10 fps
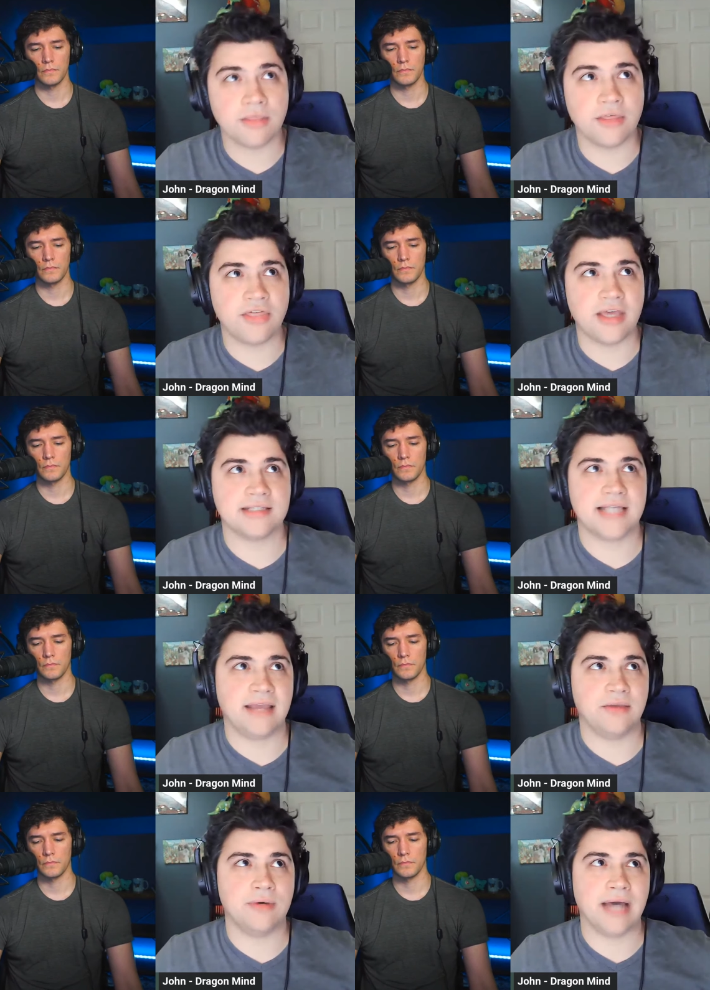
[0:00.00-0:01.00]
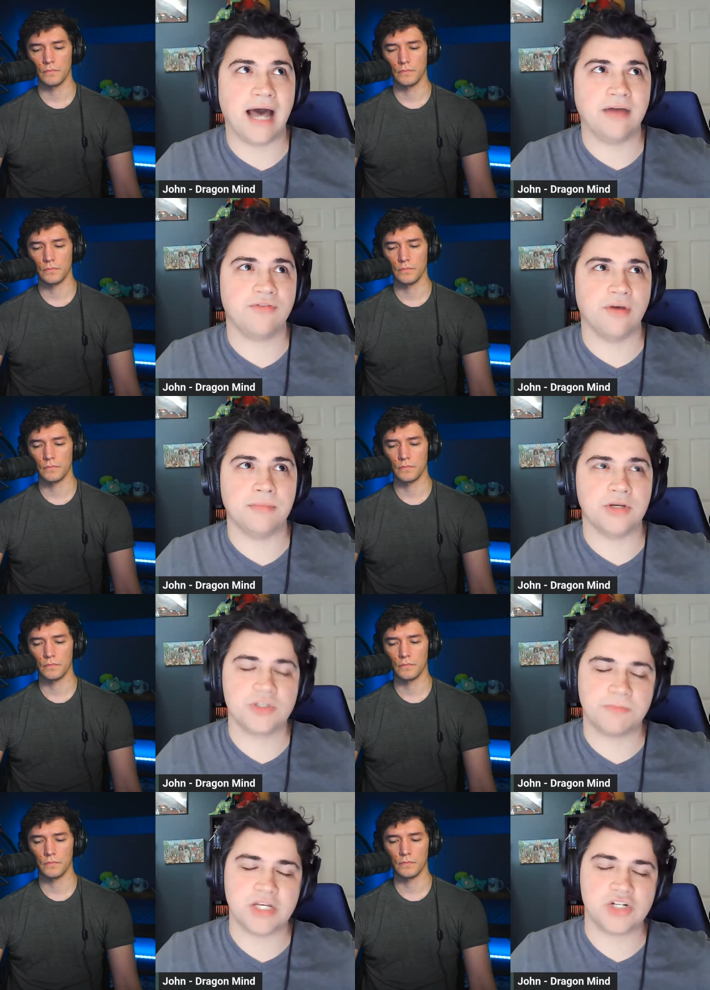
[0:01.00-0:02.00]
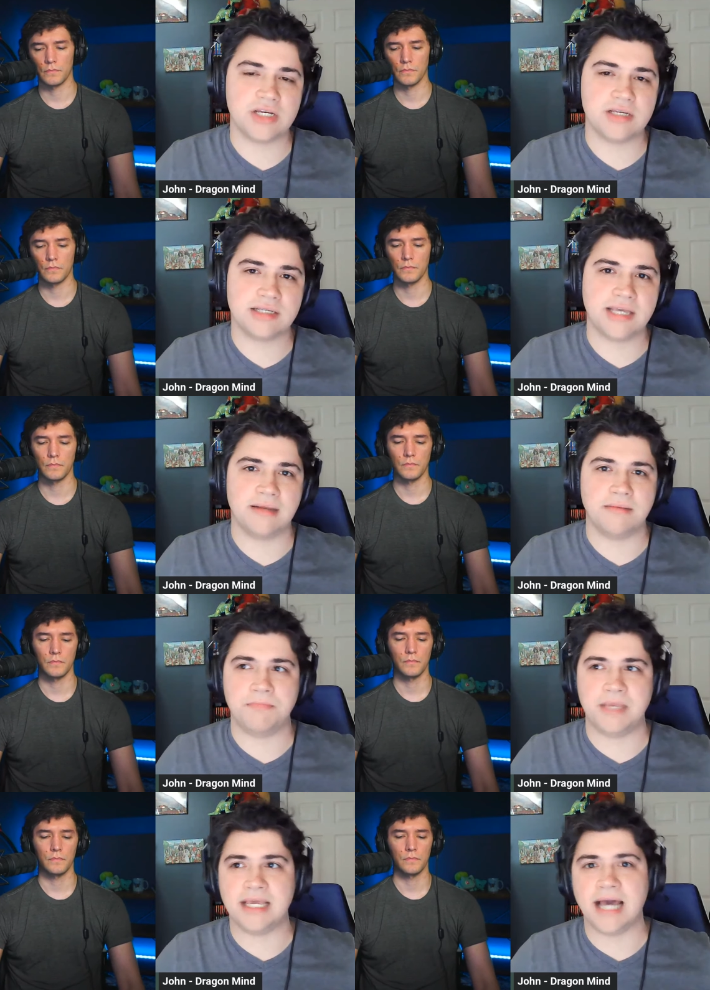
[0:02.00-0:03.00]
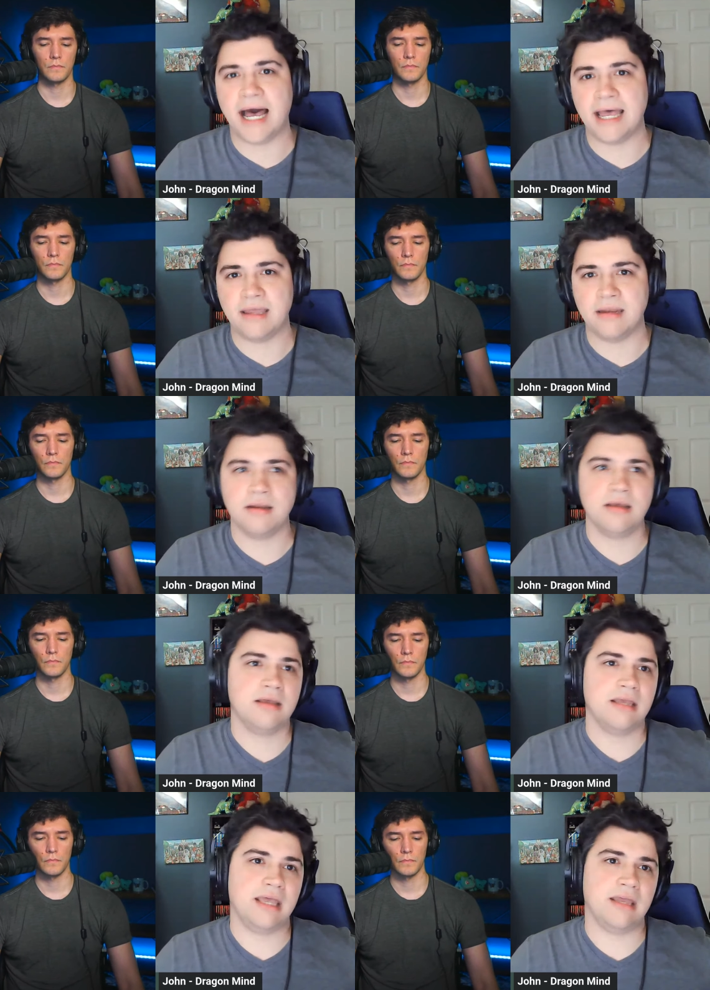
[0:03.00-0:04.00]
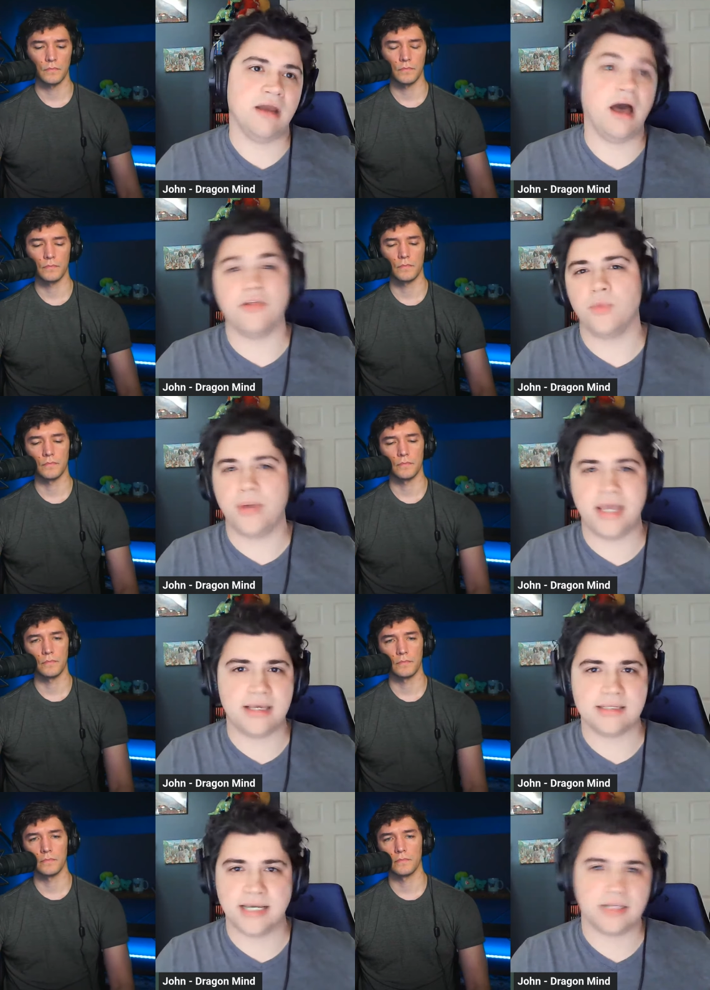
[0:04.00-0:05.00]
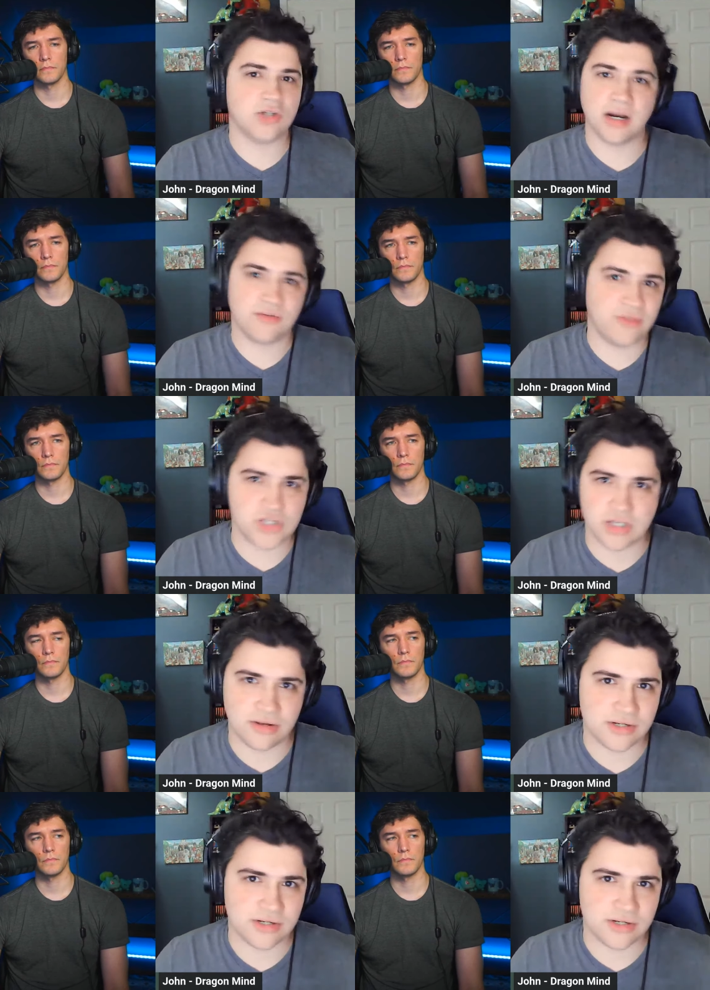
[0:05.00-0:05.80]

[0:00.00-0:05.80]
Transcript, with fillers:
Speaker 1: the things that you got from your species can be gotten in other ways, like dark vision.